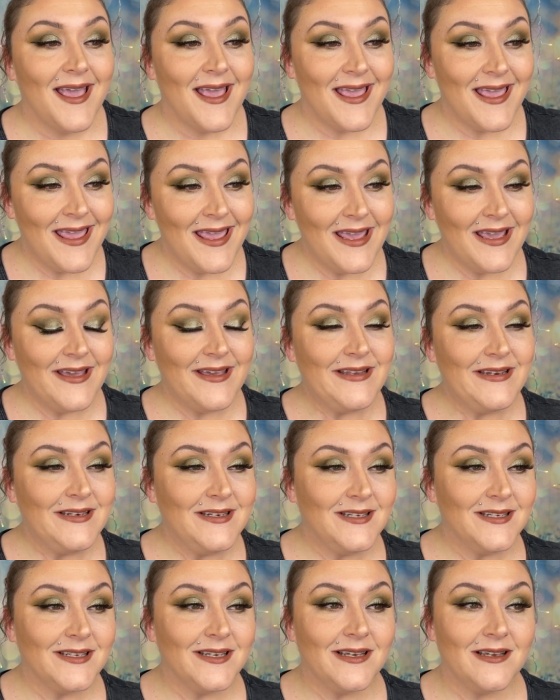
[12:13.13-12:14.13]

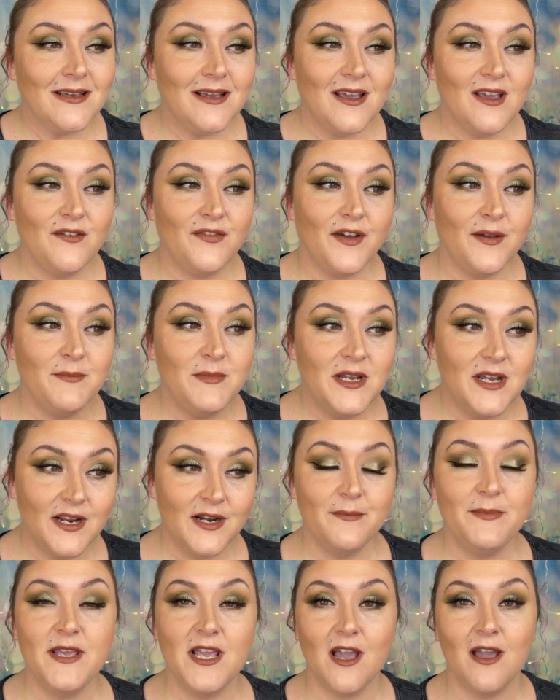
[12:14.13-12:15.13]
And if I'm
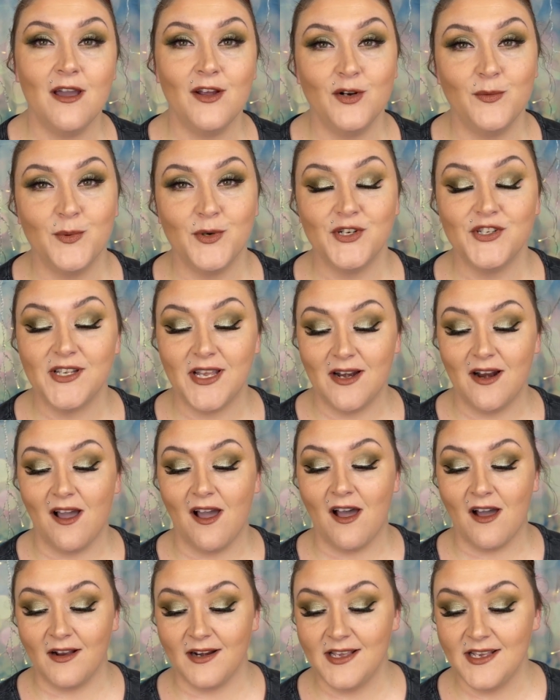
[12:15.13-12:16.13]
going to be 100%
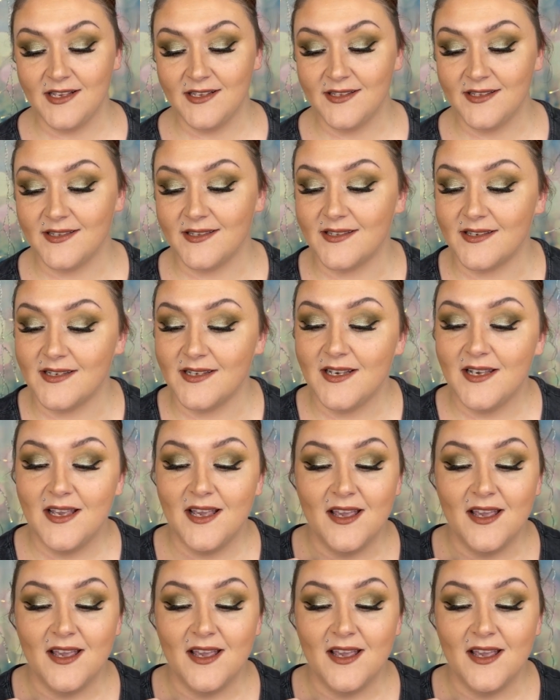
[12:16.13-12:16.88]
honest,